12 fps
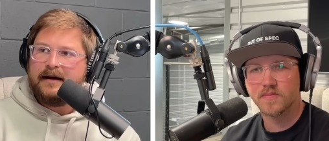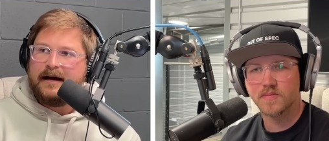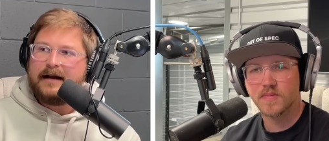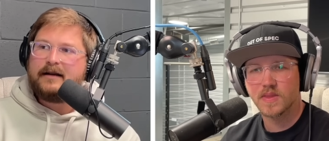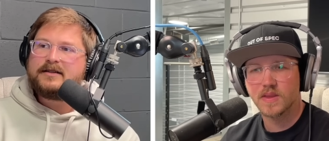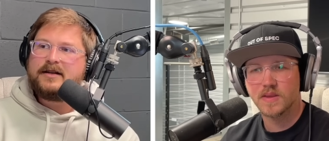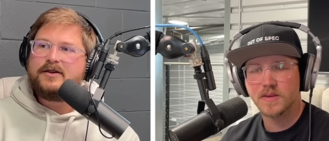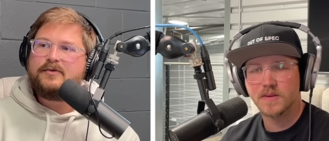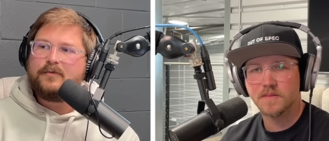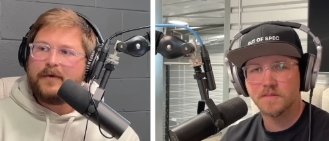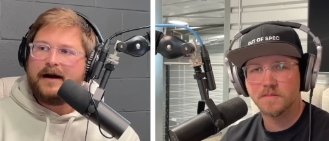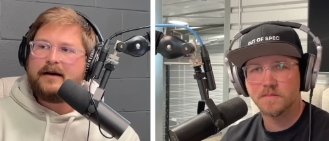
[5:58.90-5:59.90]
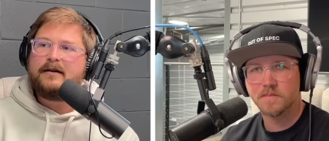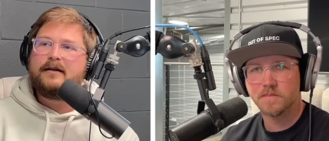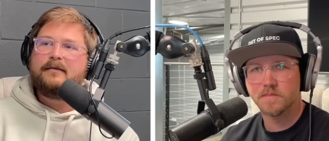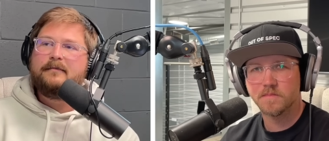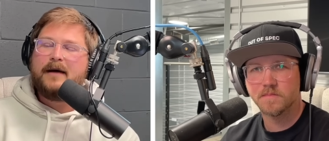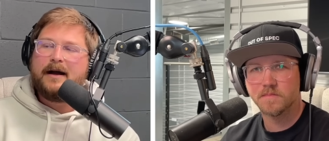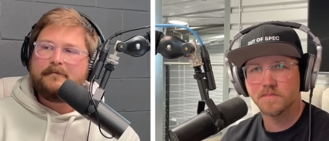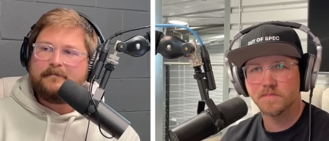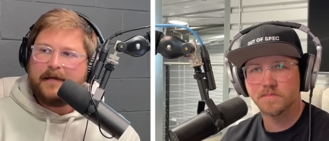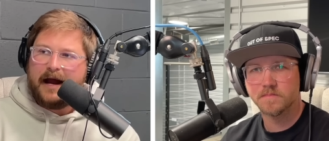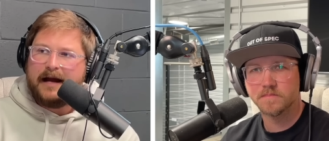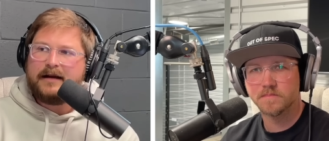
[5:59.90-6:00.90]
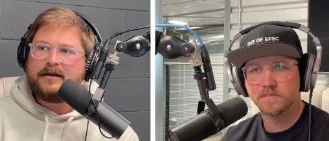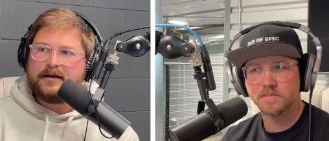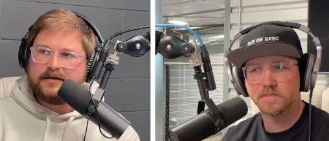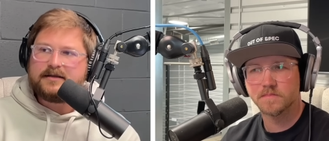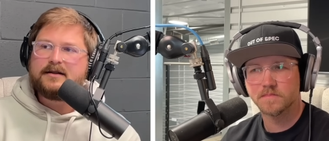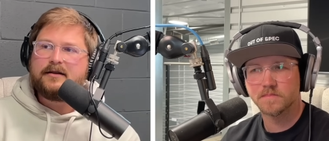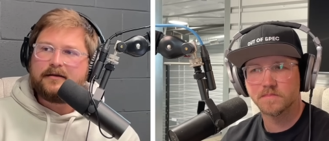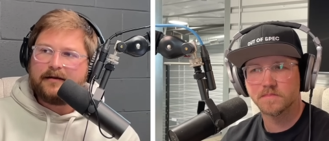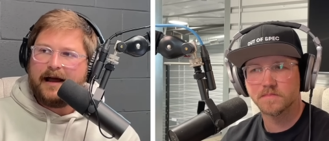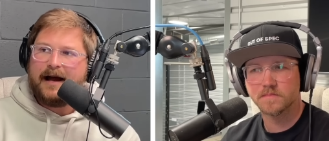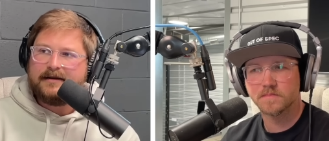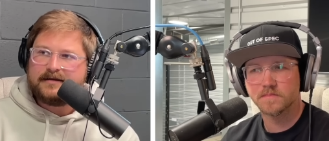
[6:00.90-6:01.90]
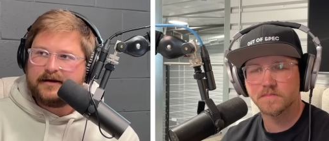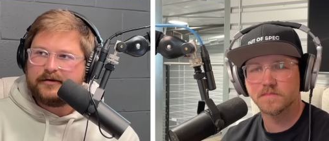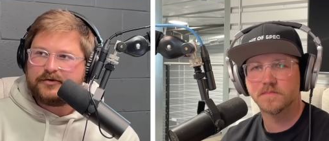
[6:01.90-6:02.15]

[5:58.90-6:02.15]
Speaker 1: And I'll tell you where my main concern lies here,